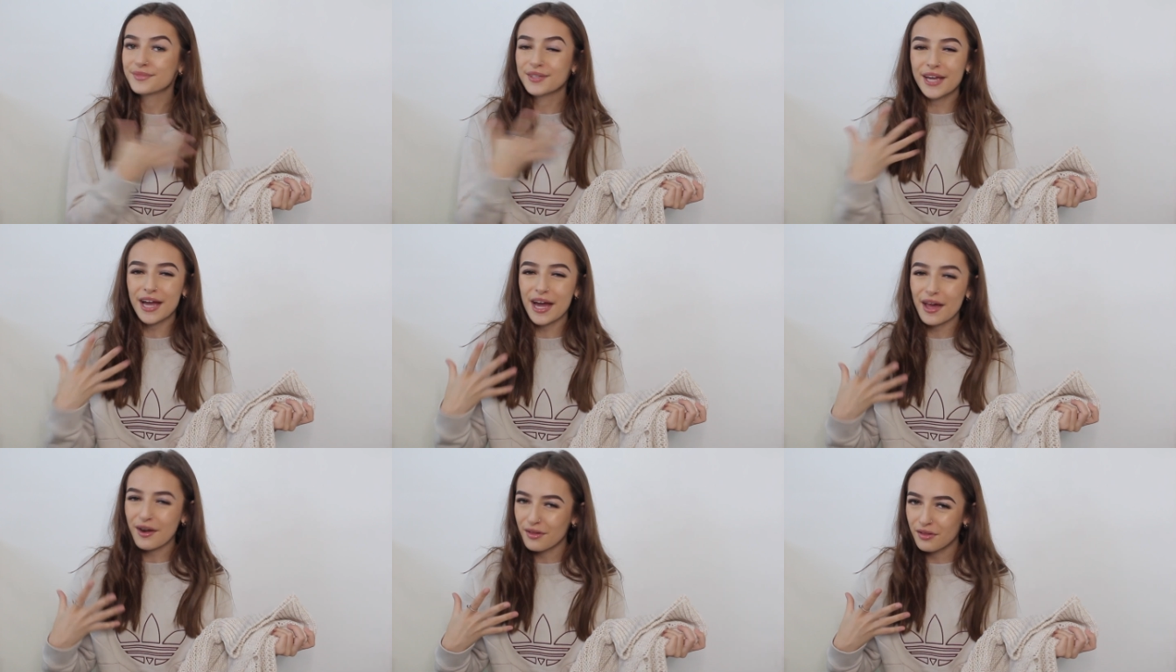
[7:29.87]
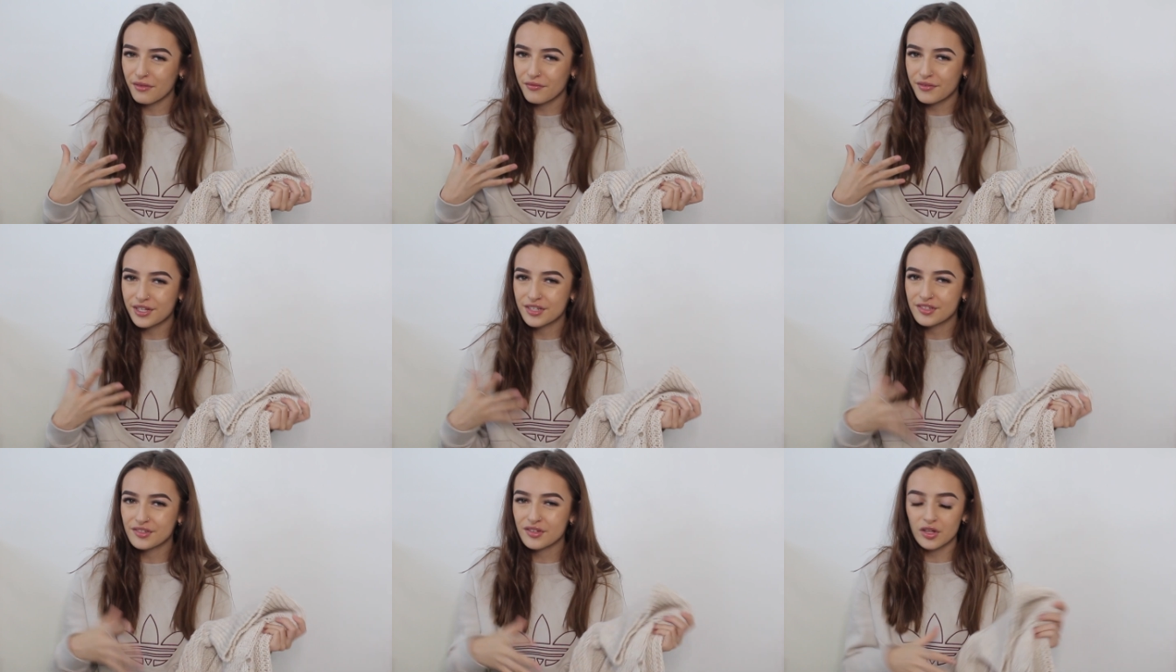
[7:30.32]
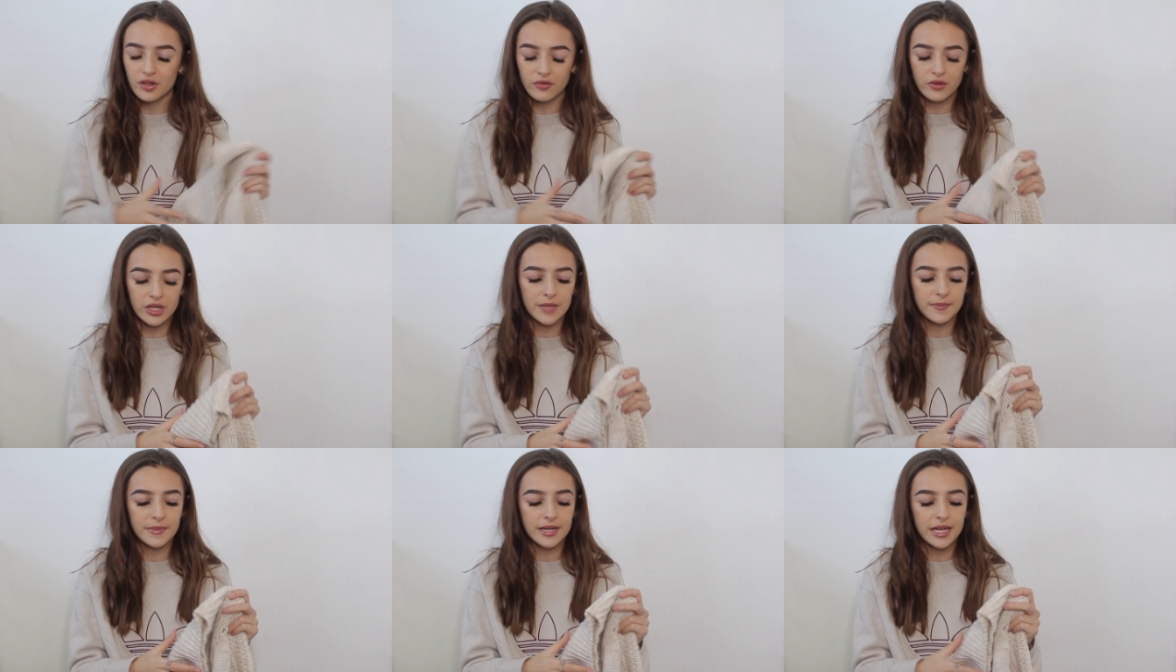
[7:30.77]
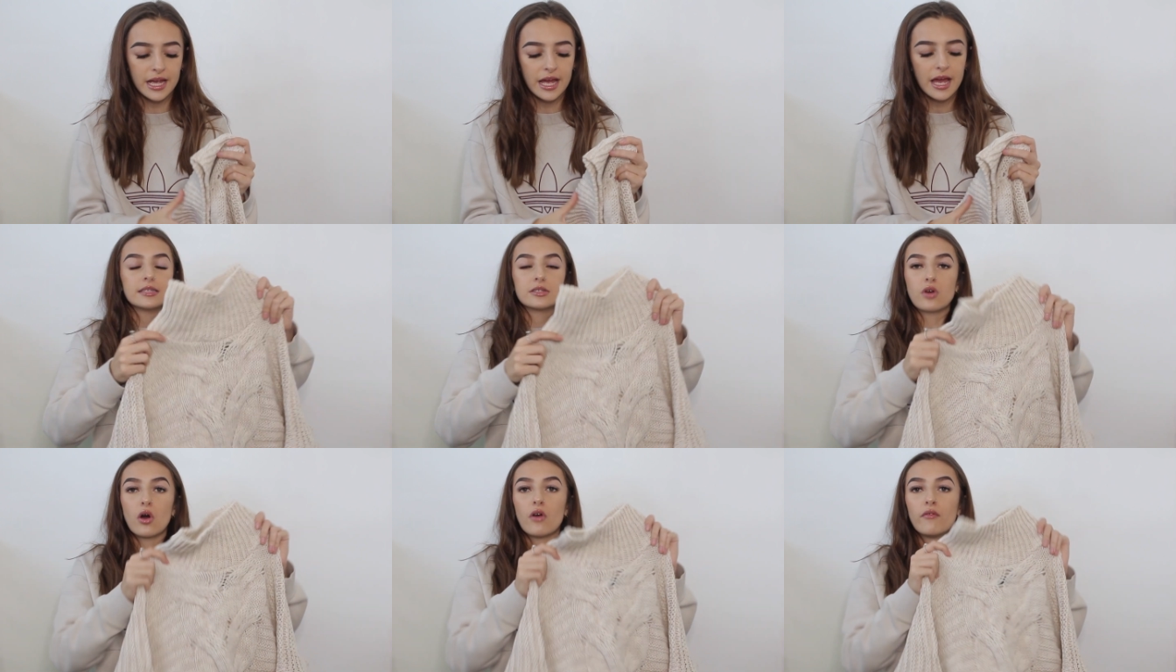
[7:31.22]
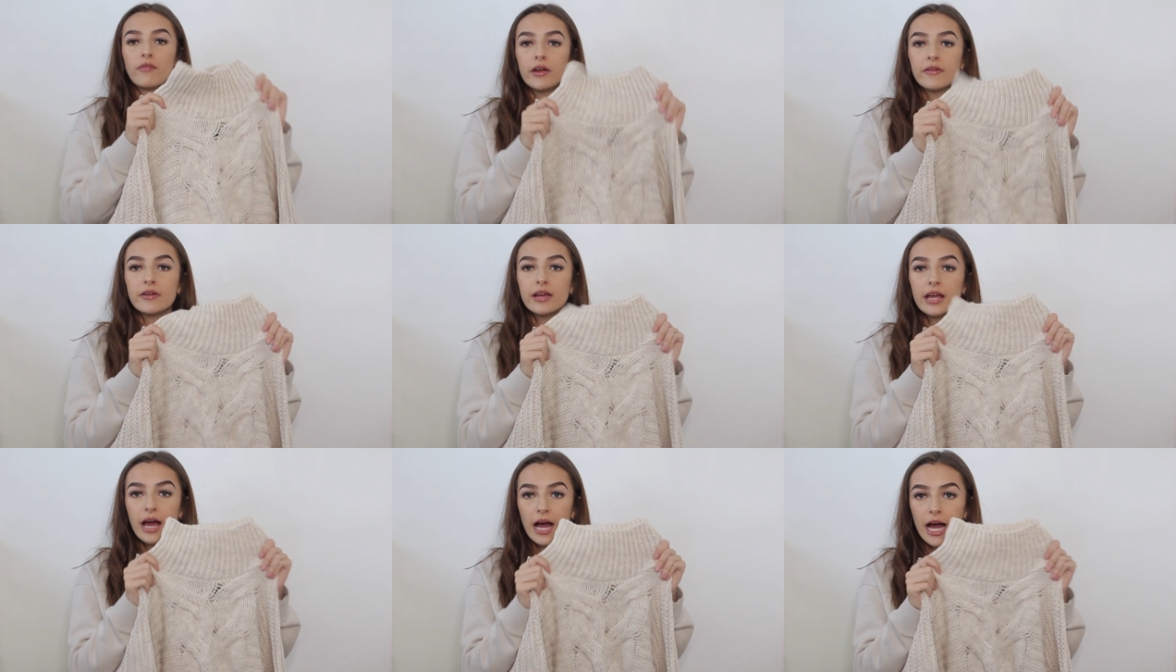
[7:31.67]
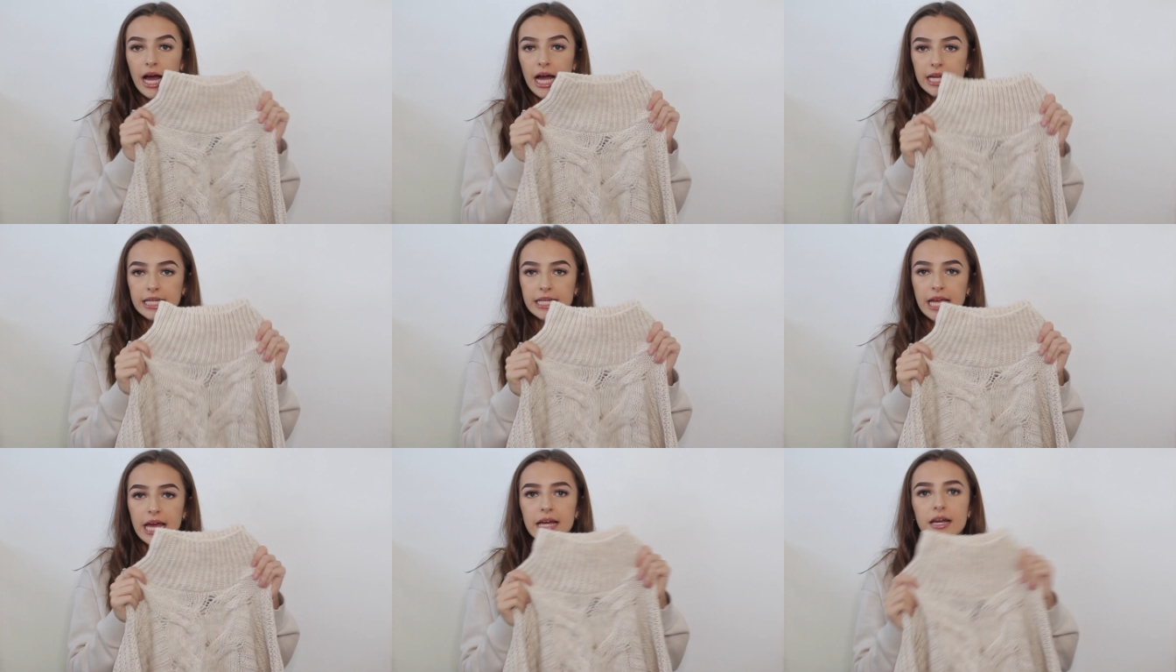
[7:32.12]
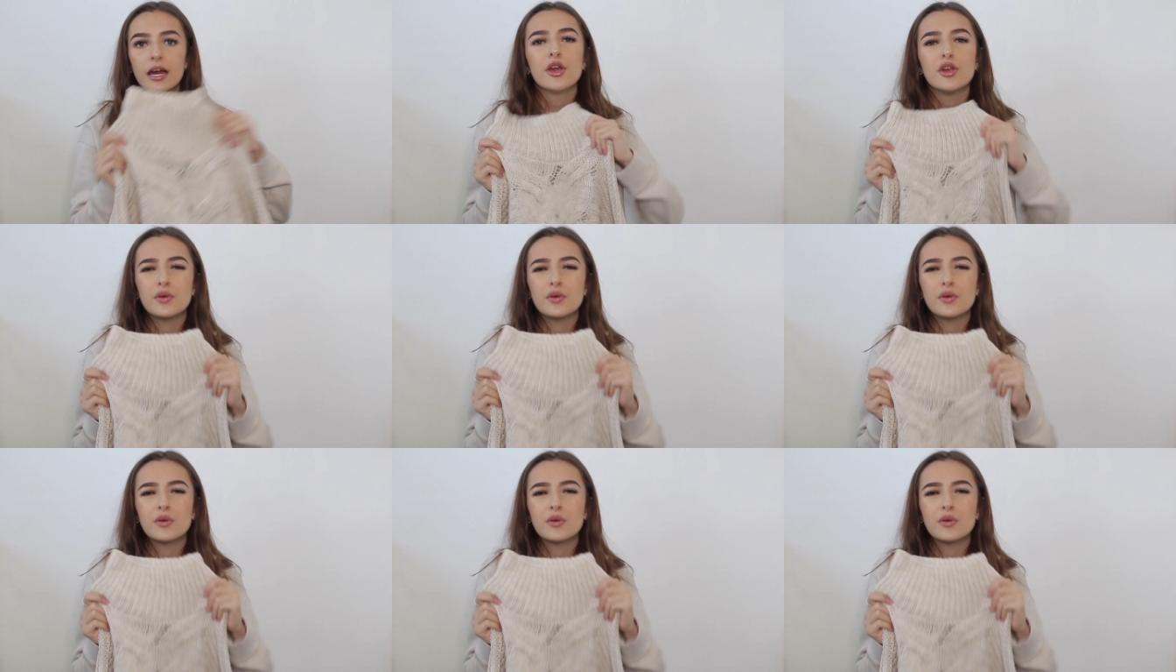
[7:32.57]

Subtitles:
Kind of loving this colour at the minute. It's got a very high neck.